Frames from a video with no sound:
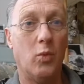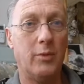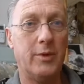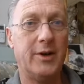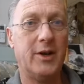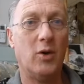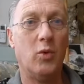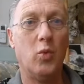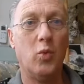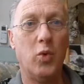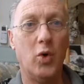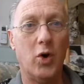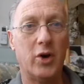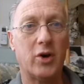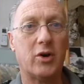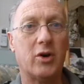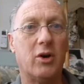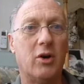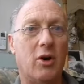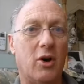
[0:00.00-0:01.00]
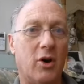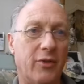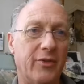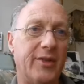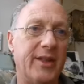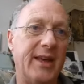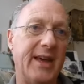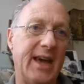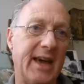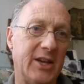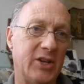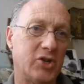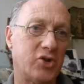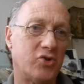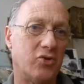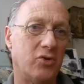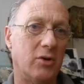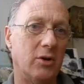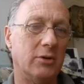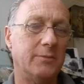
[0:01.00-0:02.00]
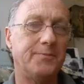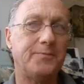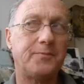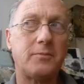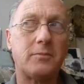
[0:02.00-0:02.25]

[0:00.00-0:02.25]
work on the astral?